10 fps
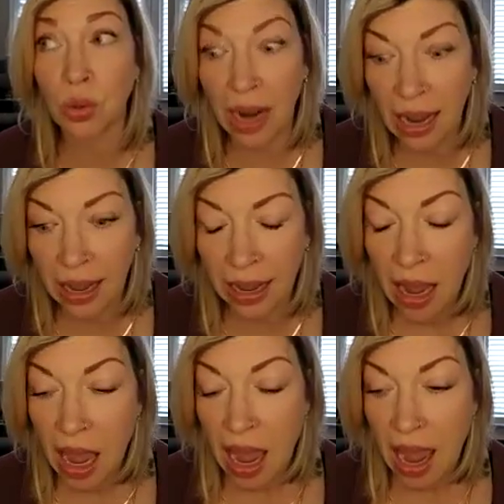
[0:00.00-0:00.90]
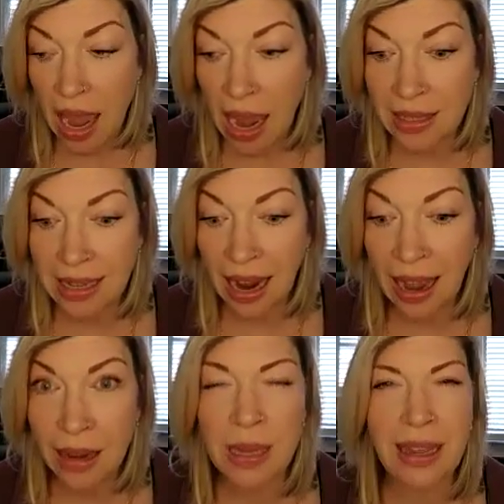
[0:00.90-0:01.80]
try. And
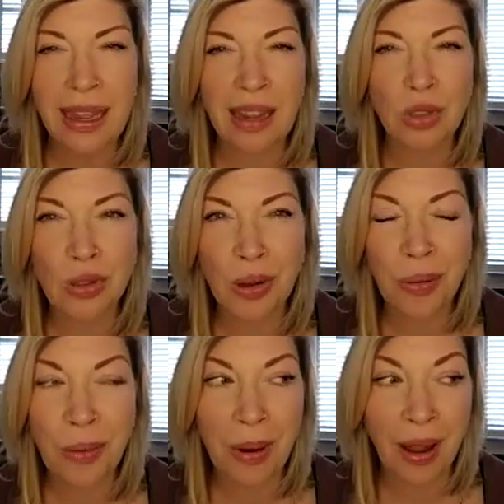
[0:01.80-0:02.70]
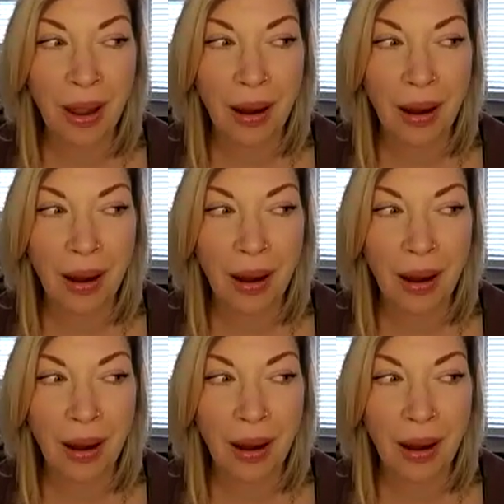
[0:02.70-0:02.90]
I became so